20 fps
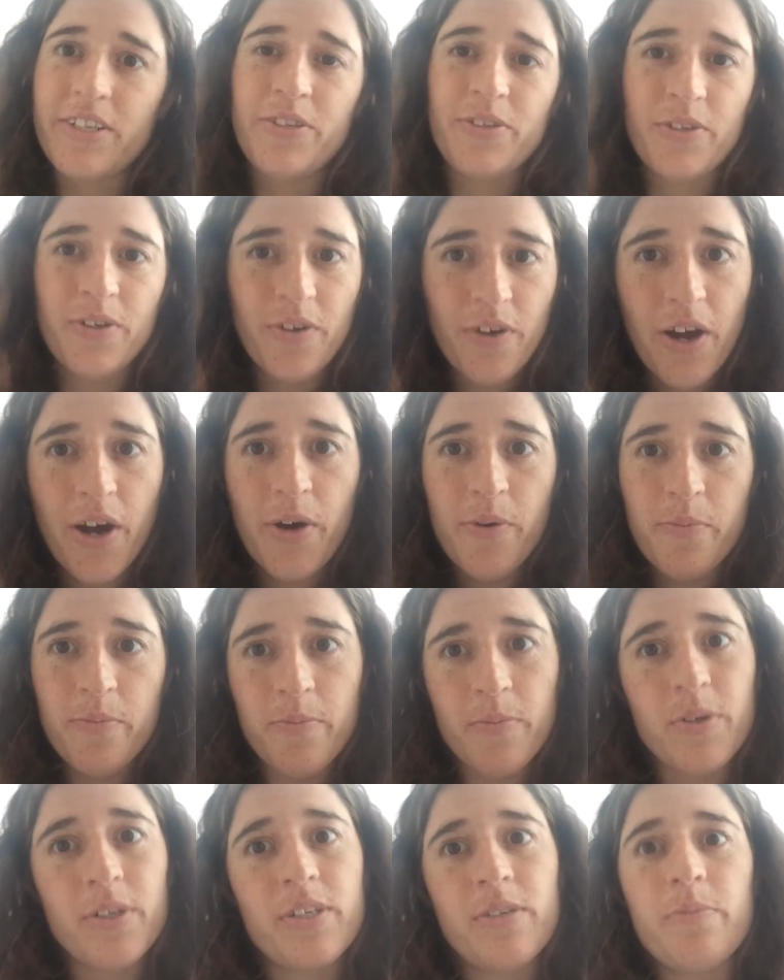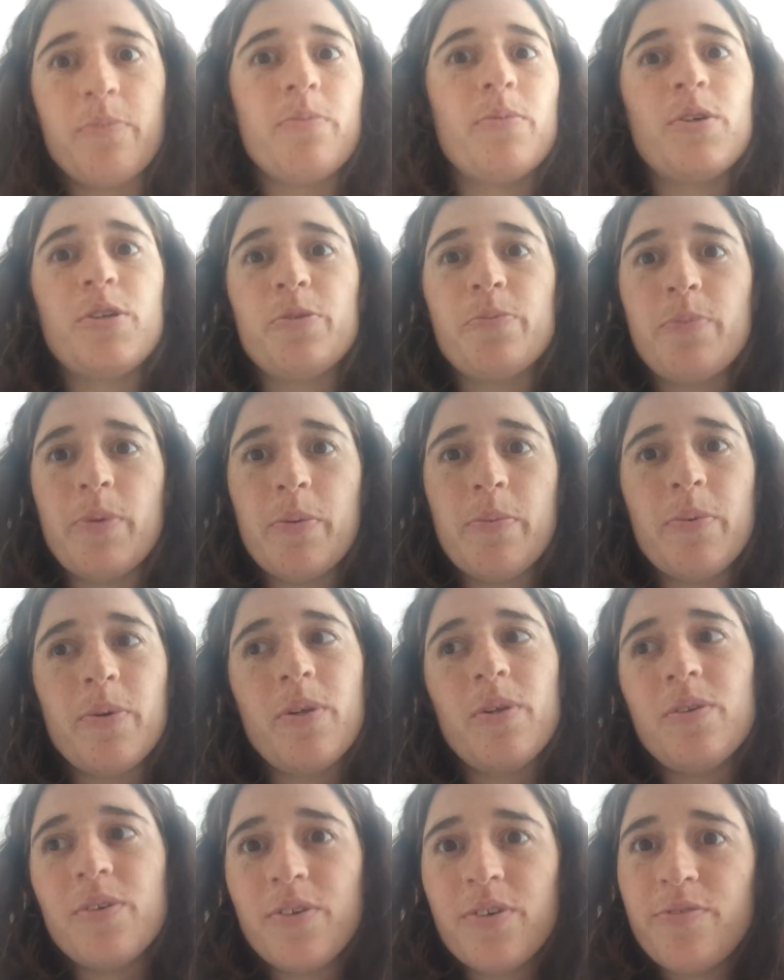You know how most
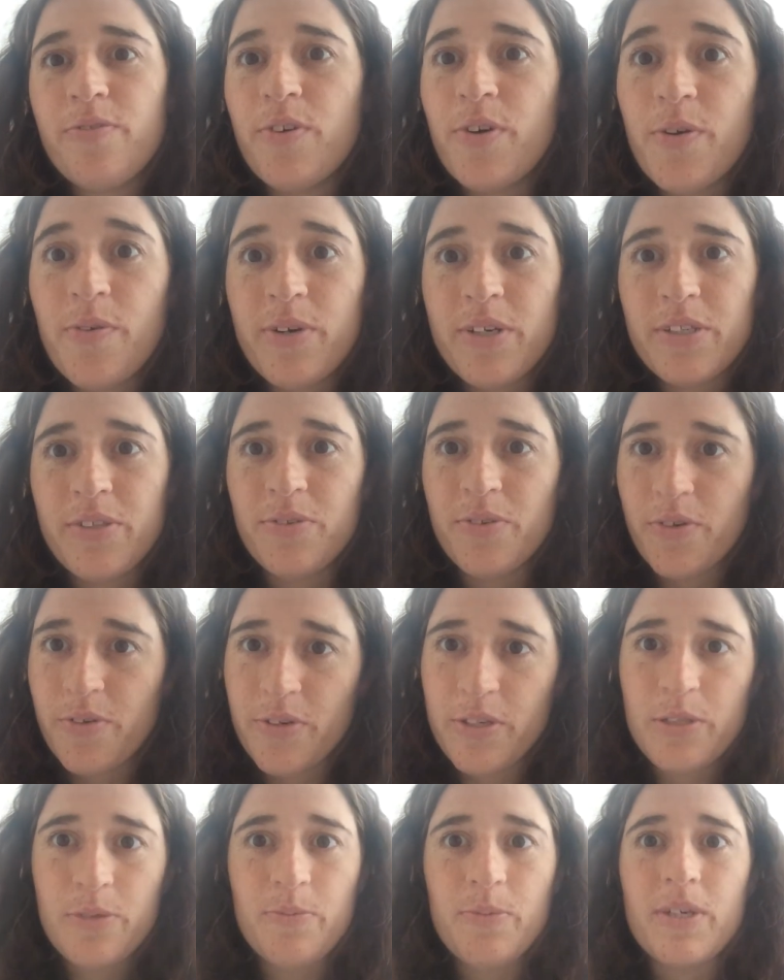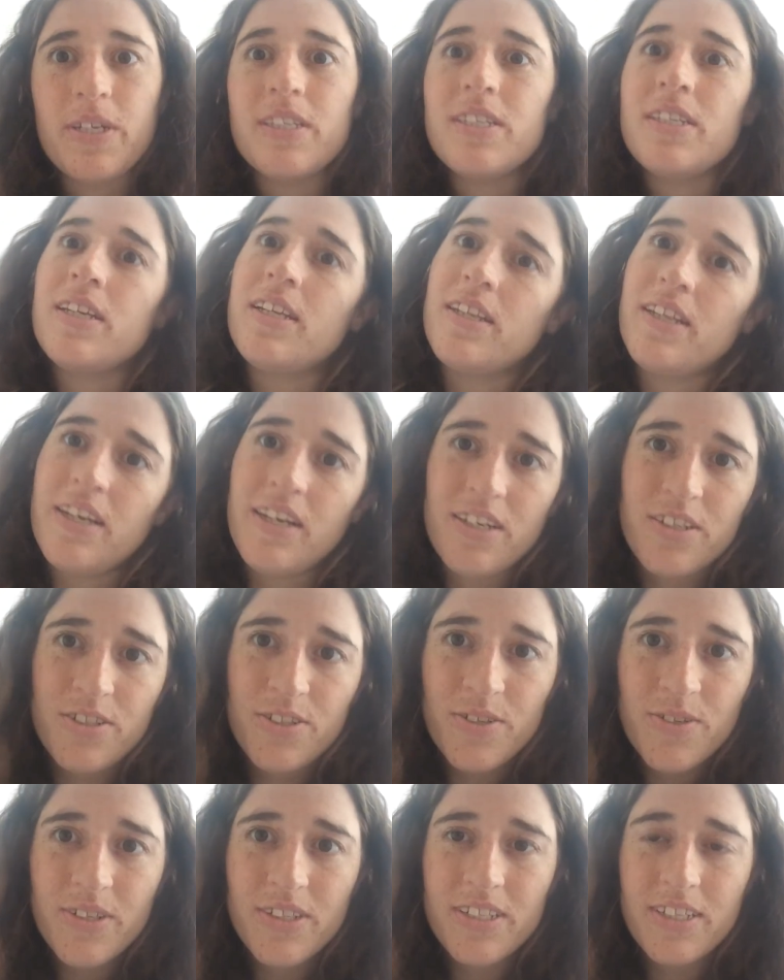people look forward to Christmas and they are
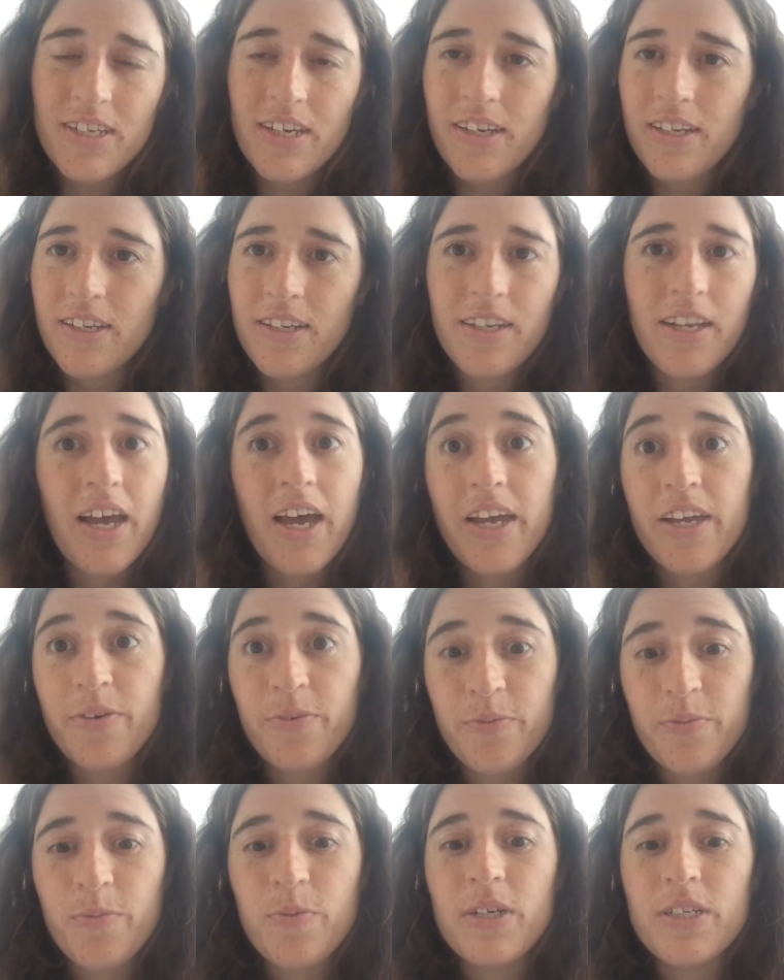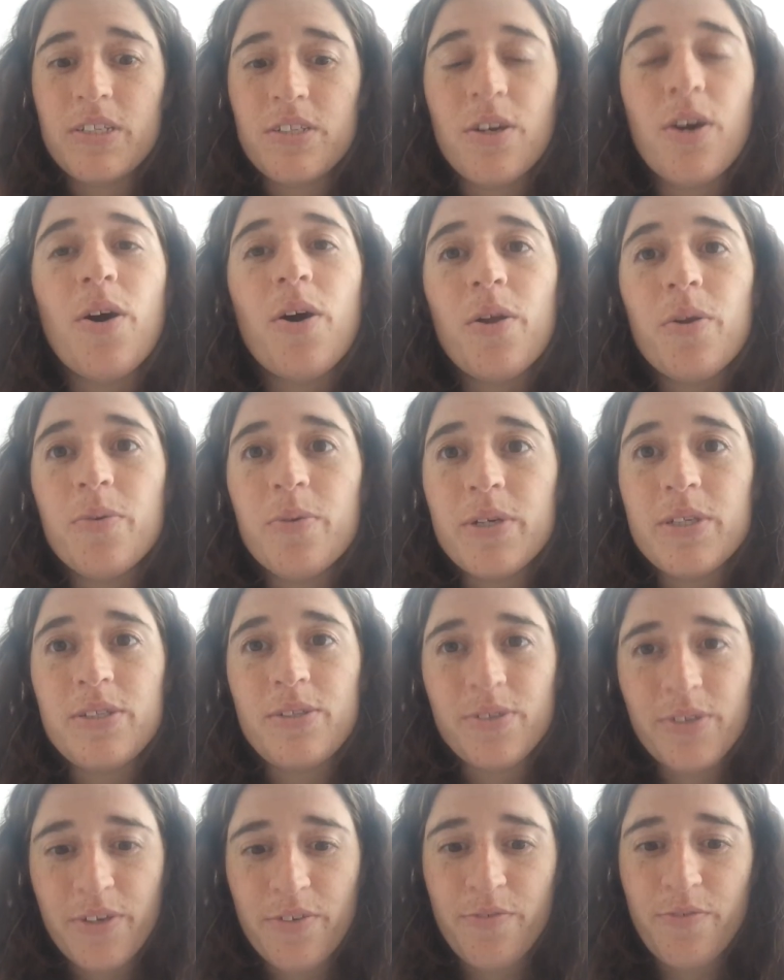so excited? I was always
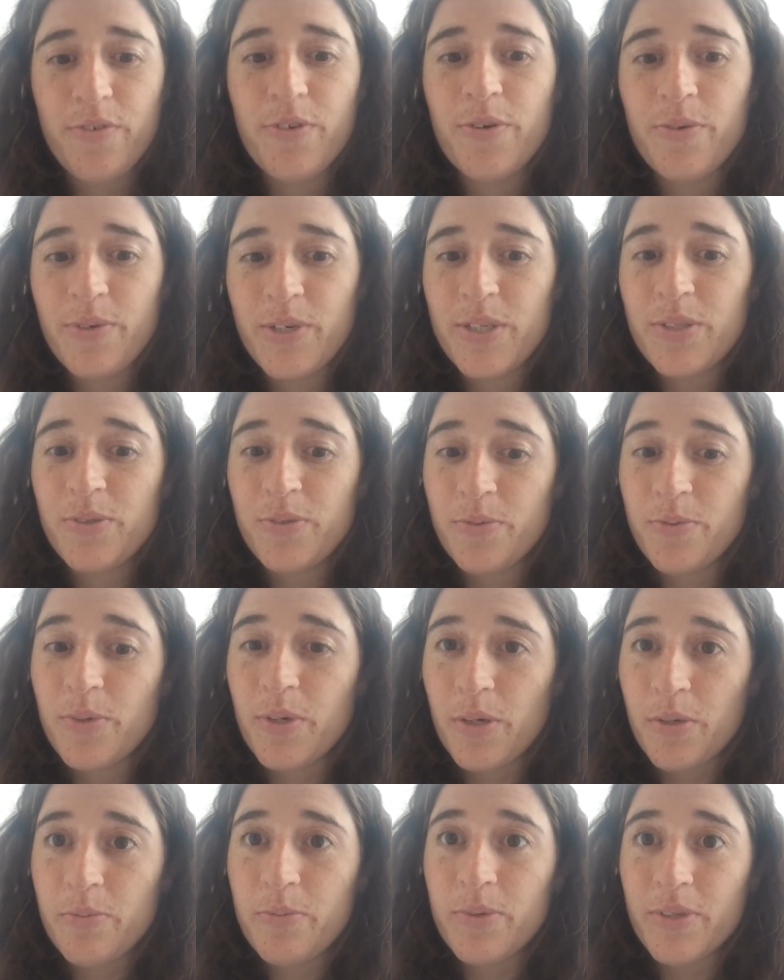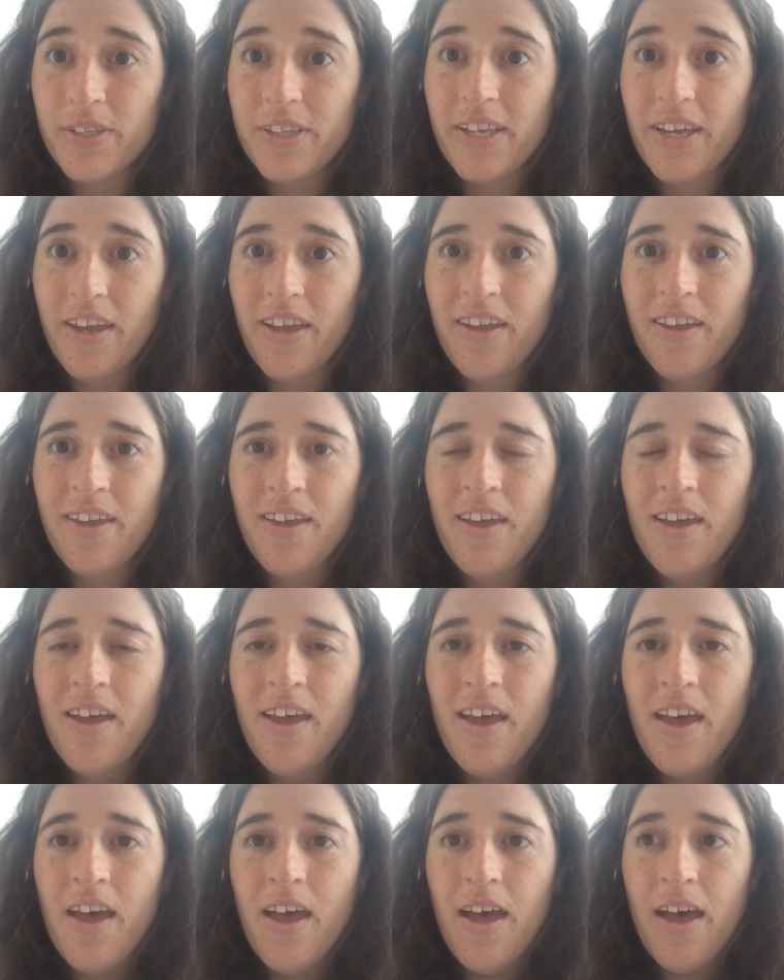looking forward to World Book Day.
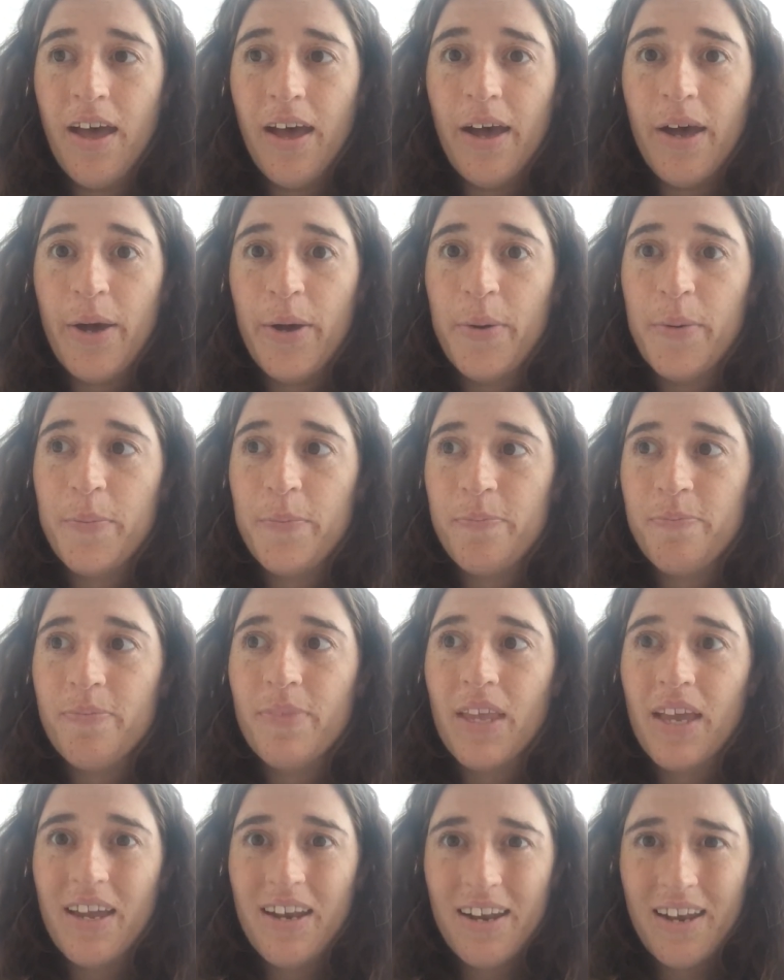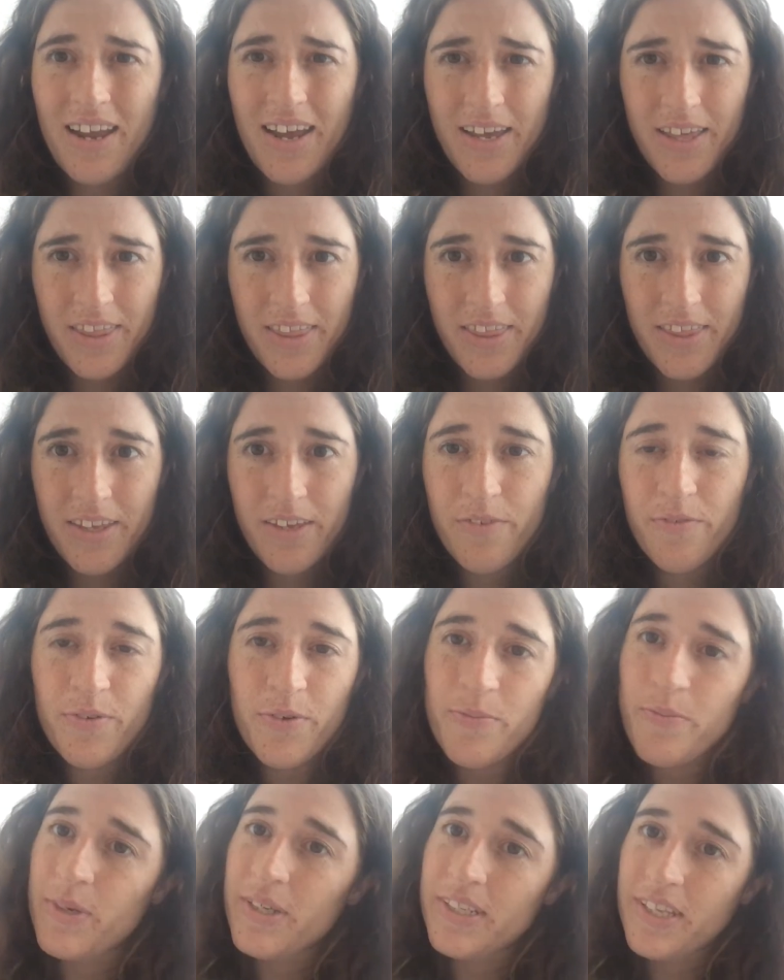And I think
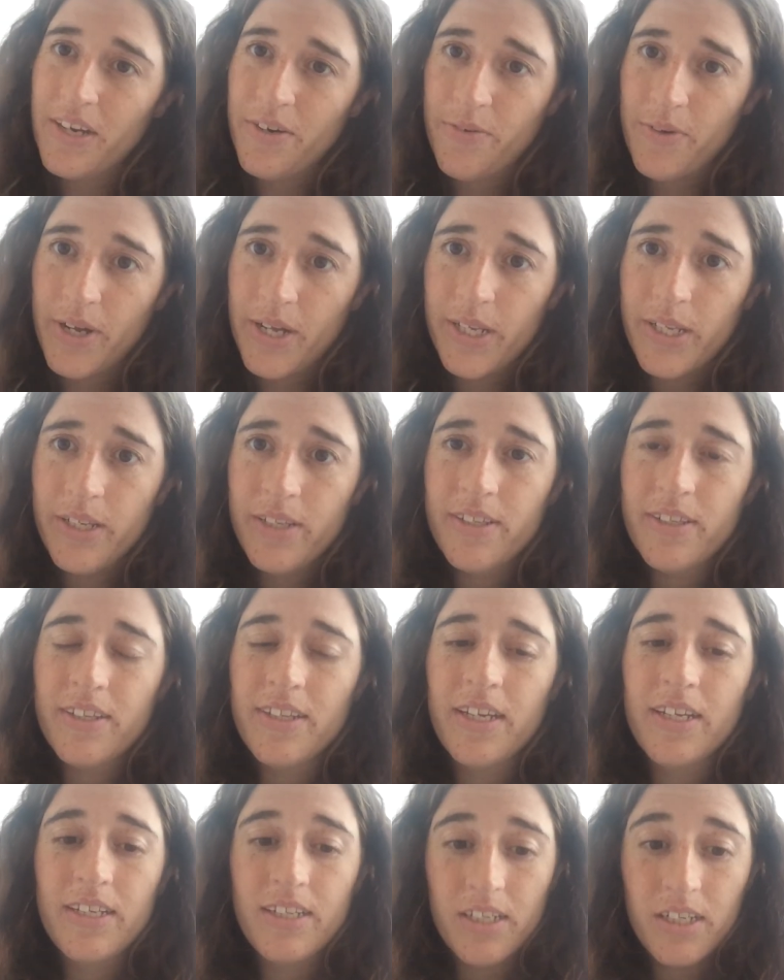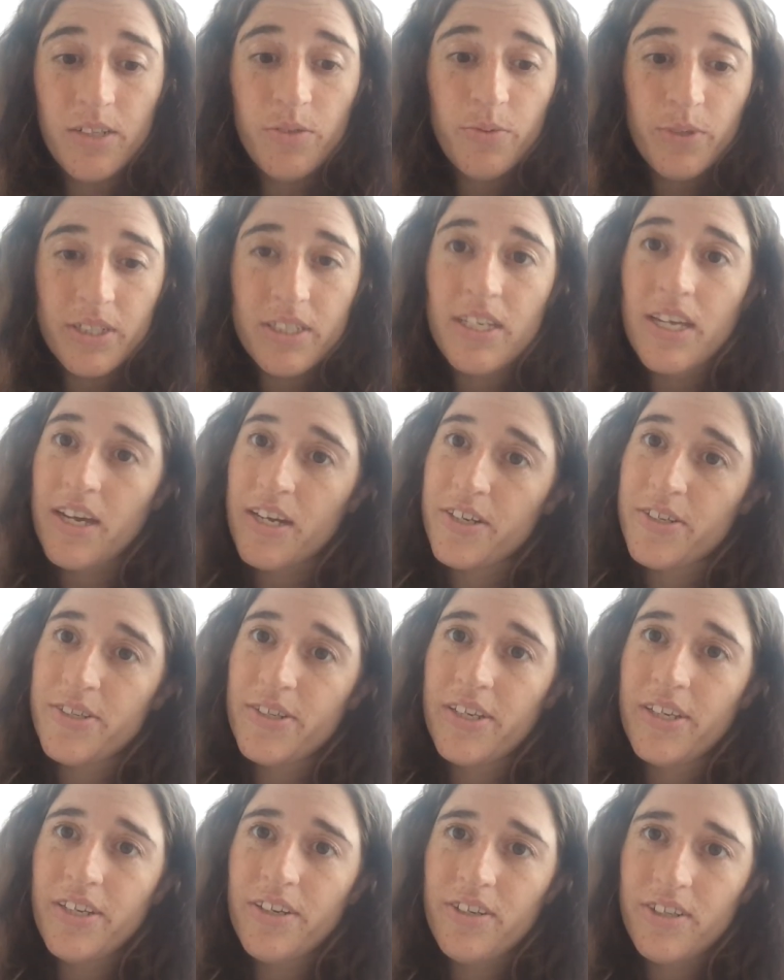from what I read that it was
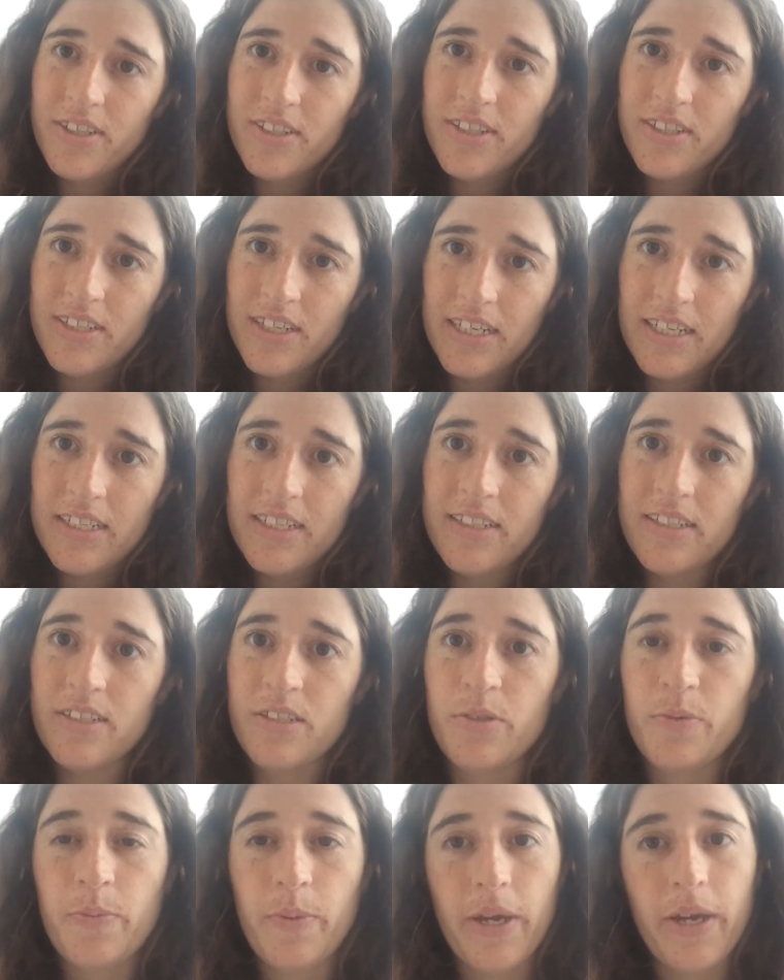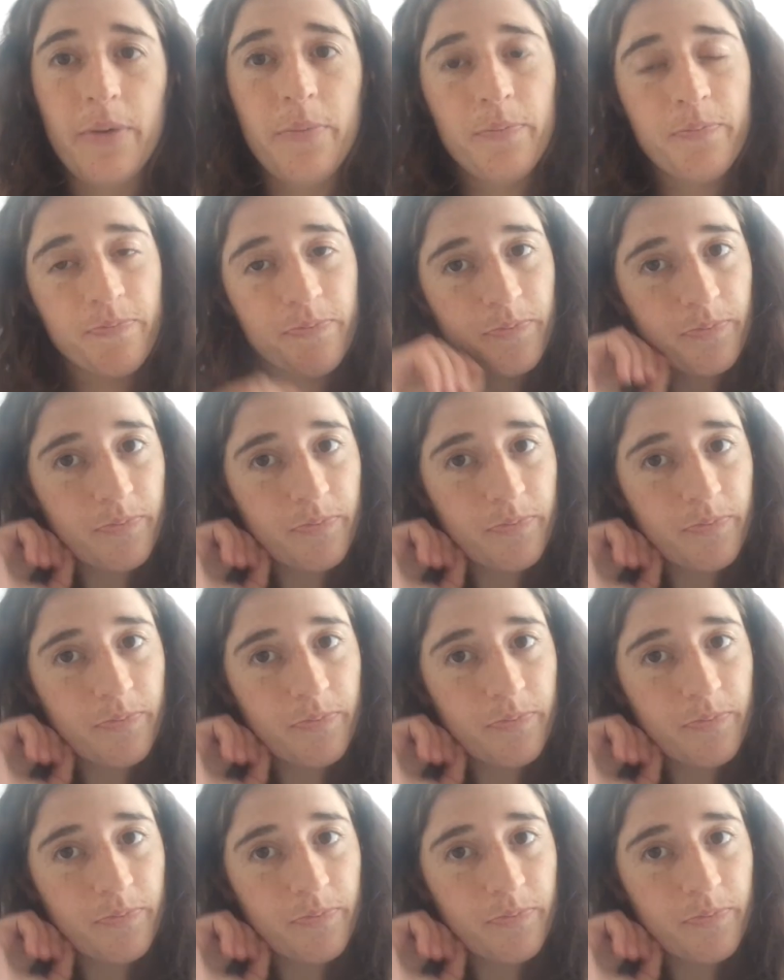actually originated in Spain.